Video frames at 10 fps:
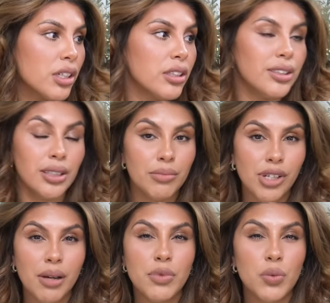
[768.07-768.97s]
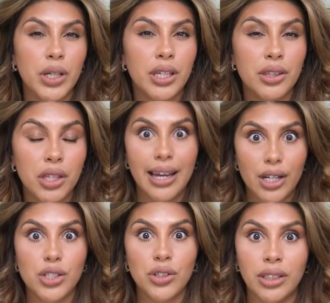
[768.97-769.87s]
because sometimes with
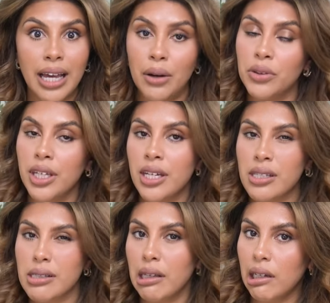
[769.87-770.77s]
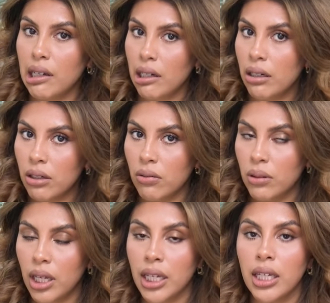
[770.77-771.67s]
extra loud things they kind of
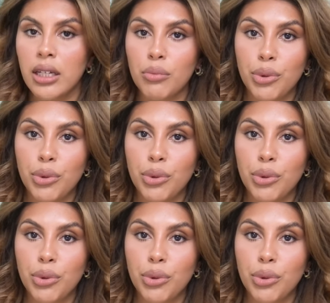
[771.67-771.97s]
don't like it,